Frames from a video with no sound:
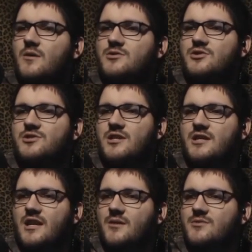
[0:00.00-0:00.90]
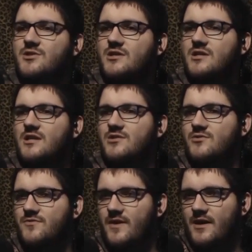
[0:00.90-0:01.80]
I was using an Amazon
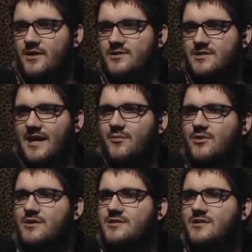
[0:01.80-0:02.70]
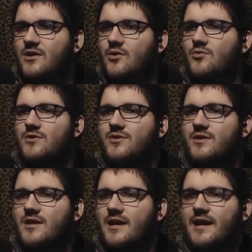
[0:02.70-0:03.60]
Kindle Fire tablet. It's the only
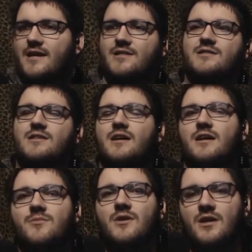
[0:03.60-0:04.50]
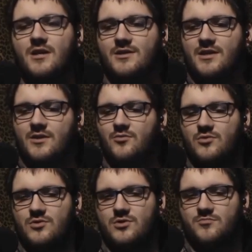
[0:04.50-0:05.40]
thing I had at the time that
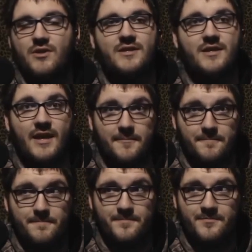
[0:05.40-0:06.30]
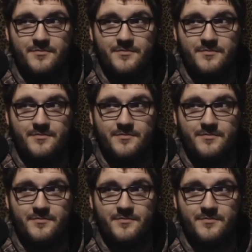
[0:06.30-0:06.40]
would play the game.